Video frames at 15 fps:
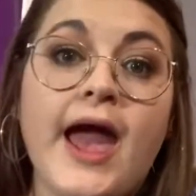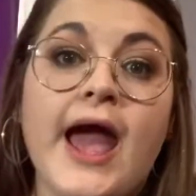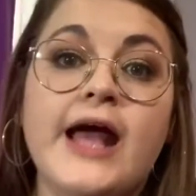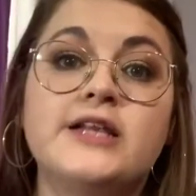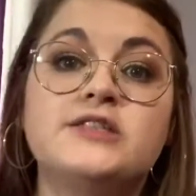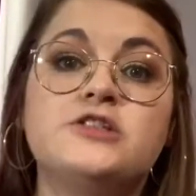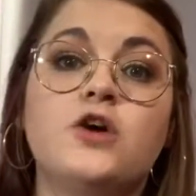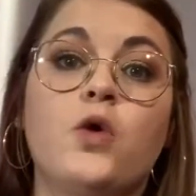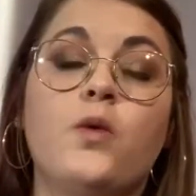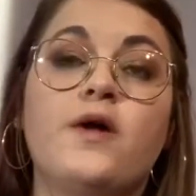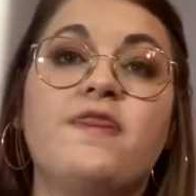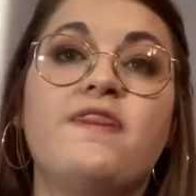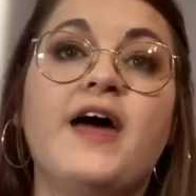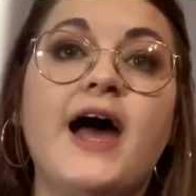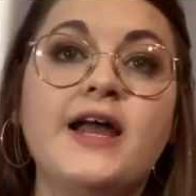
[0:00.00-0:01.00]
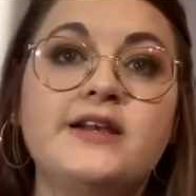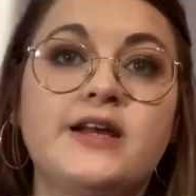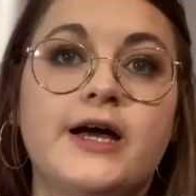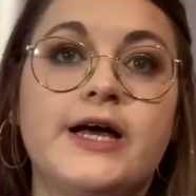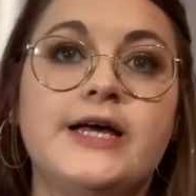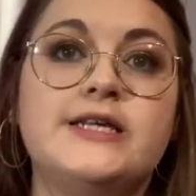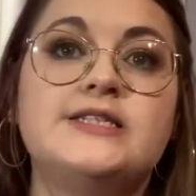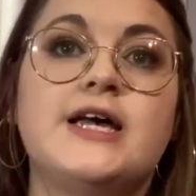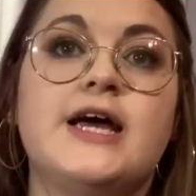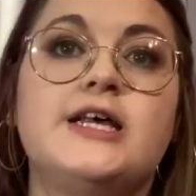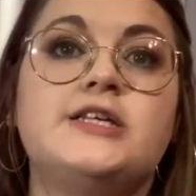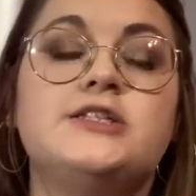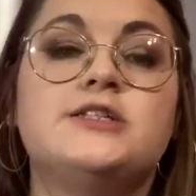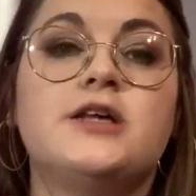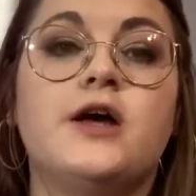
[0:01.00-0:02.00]
And so what that does
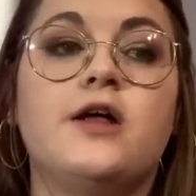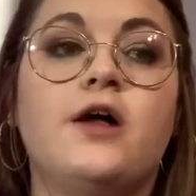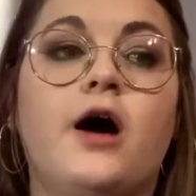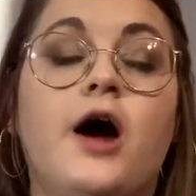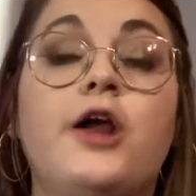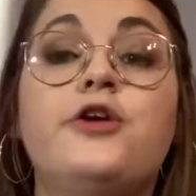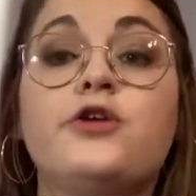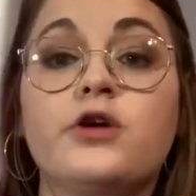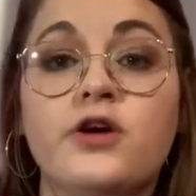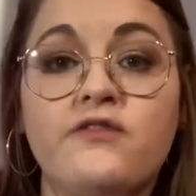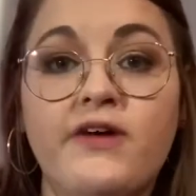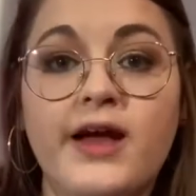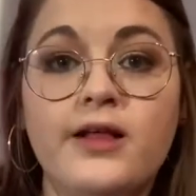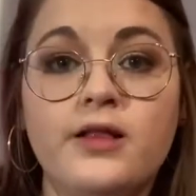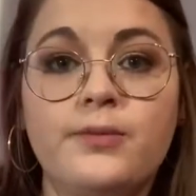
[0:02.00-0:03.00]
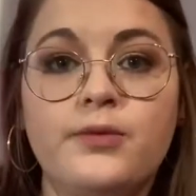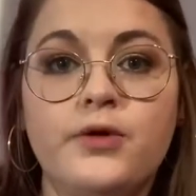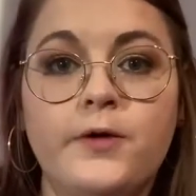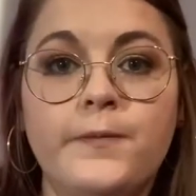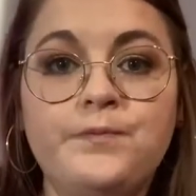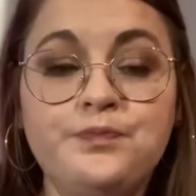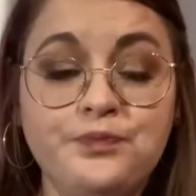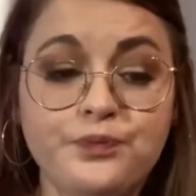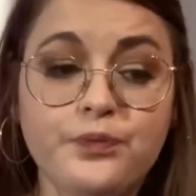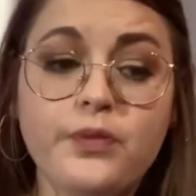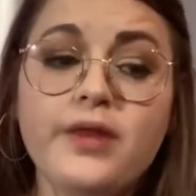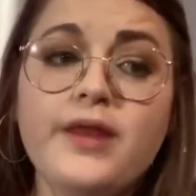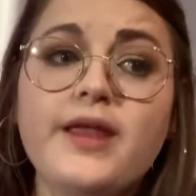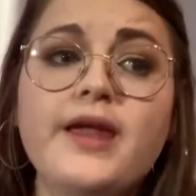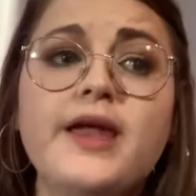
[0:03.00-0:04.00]
is, under available,
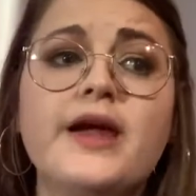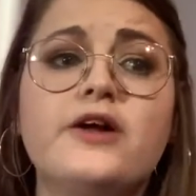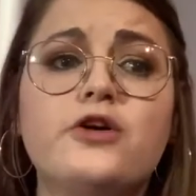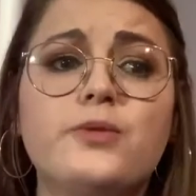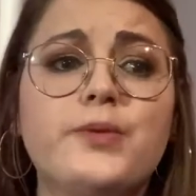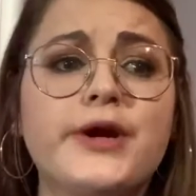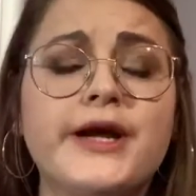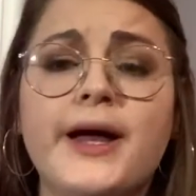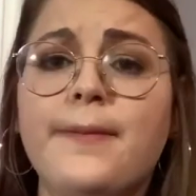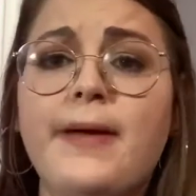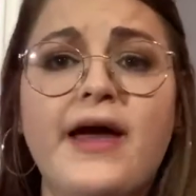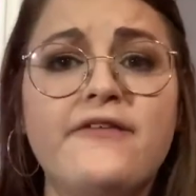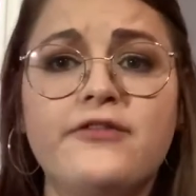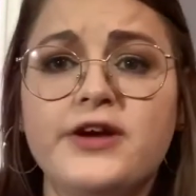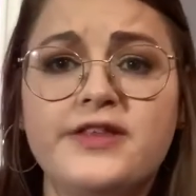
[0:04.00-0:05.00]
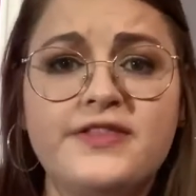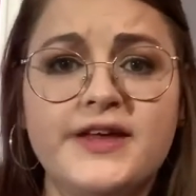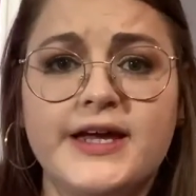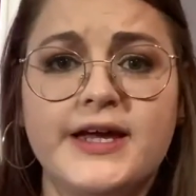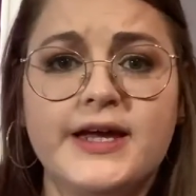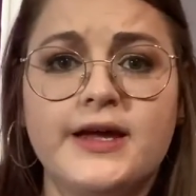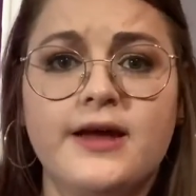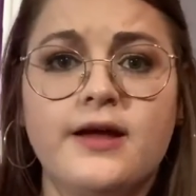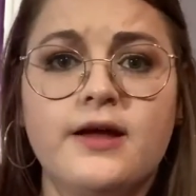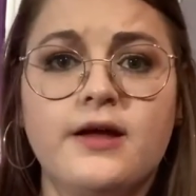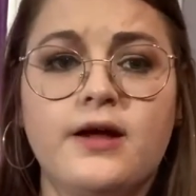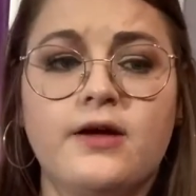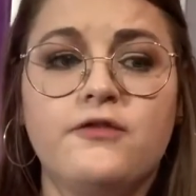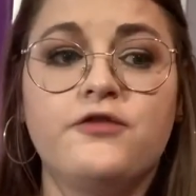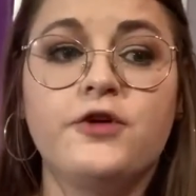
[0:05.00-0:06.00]
it'll bring up everything
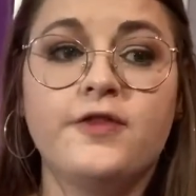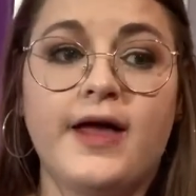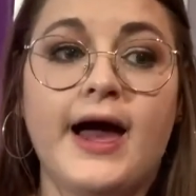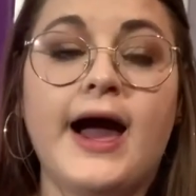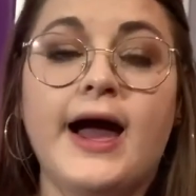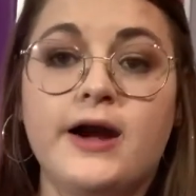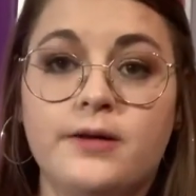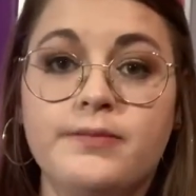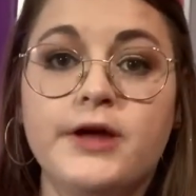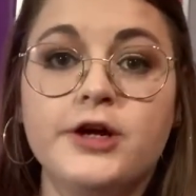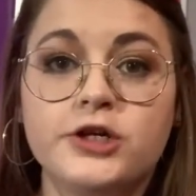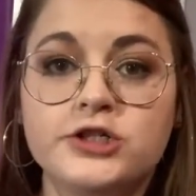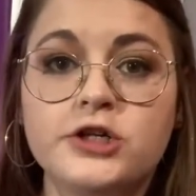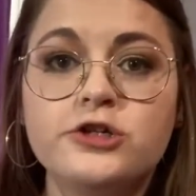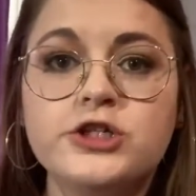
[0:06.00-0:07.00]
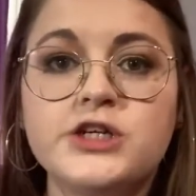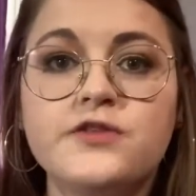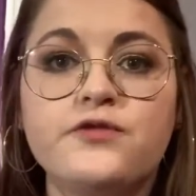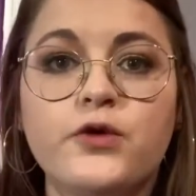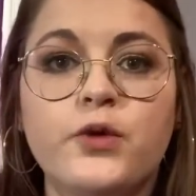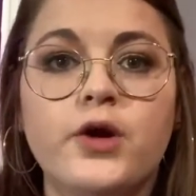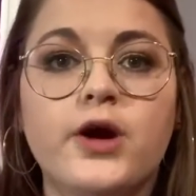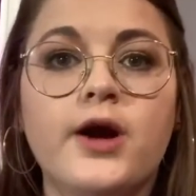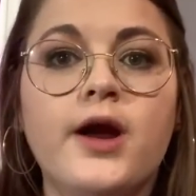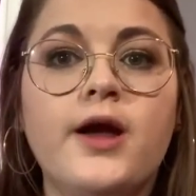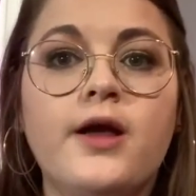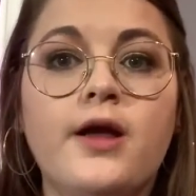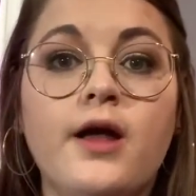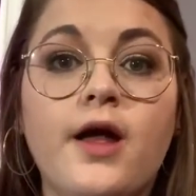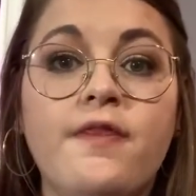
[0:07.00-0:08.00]
for that item that you're searching for
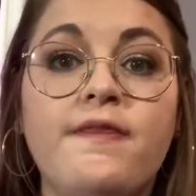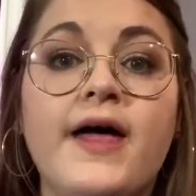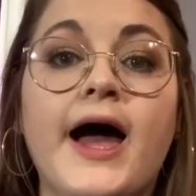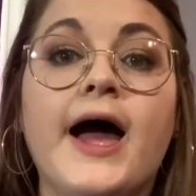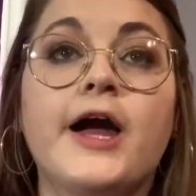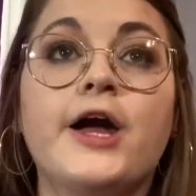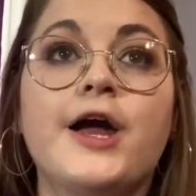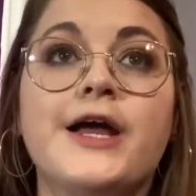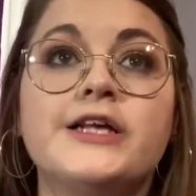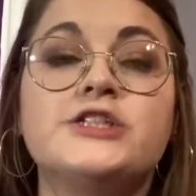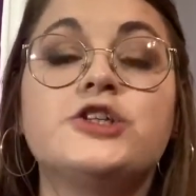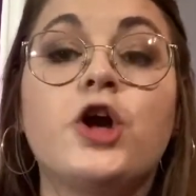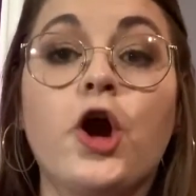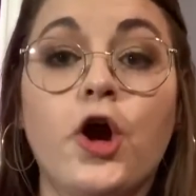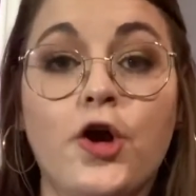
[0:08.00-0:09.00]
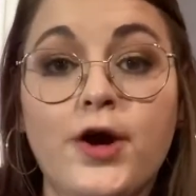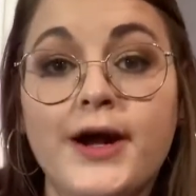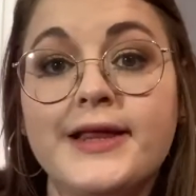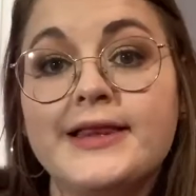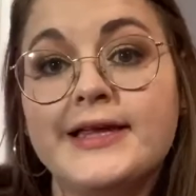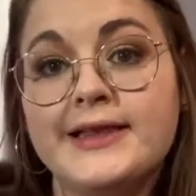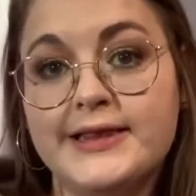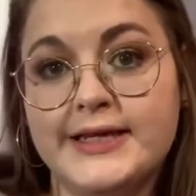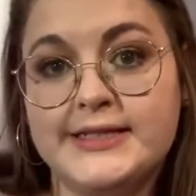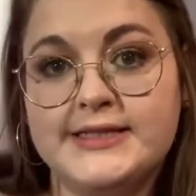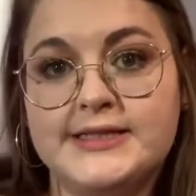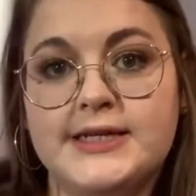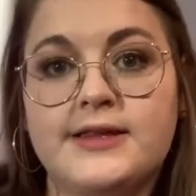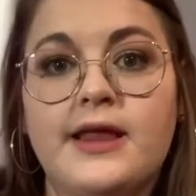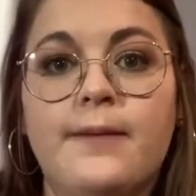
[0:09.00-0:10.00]
that is currently
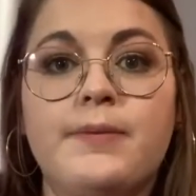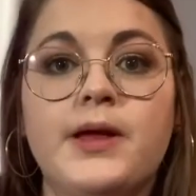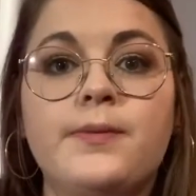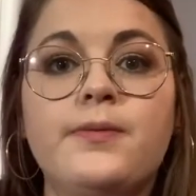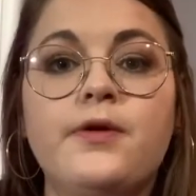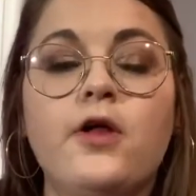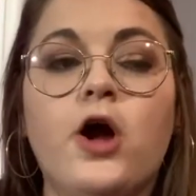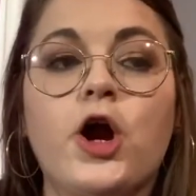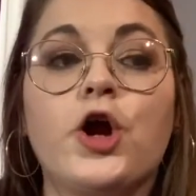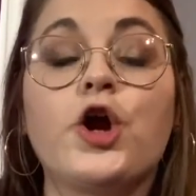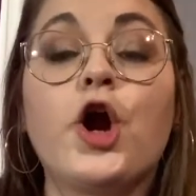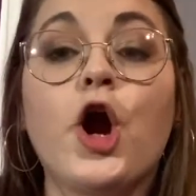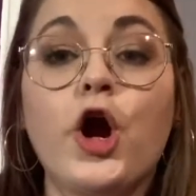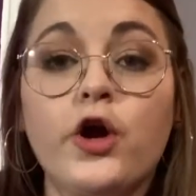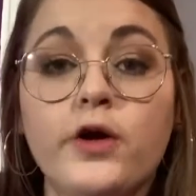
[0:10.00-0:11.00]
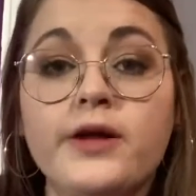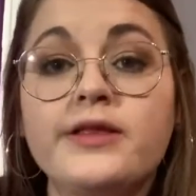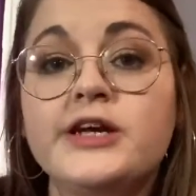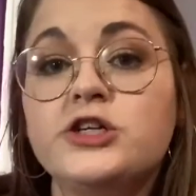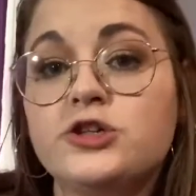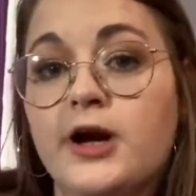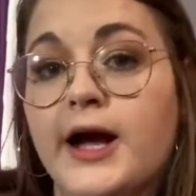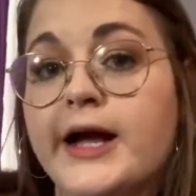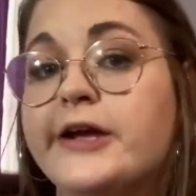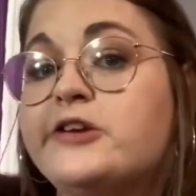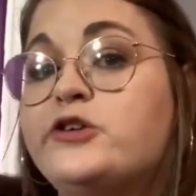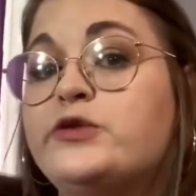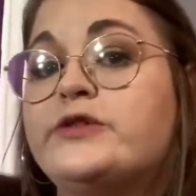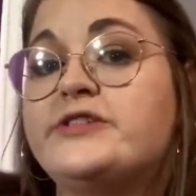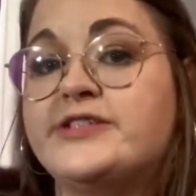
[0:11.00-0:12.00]
listed, that people are currently trying
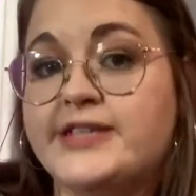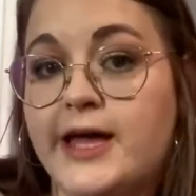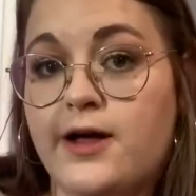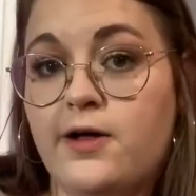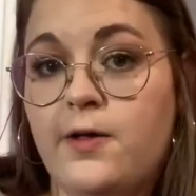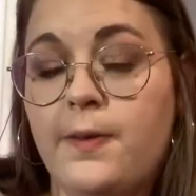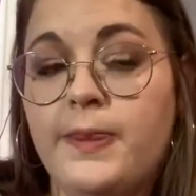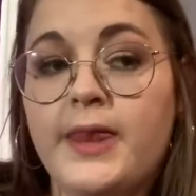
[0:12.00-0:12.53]
to sell.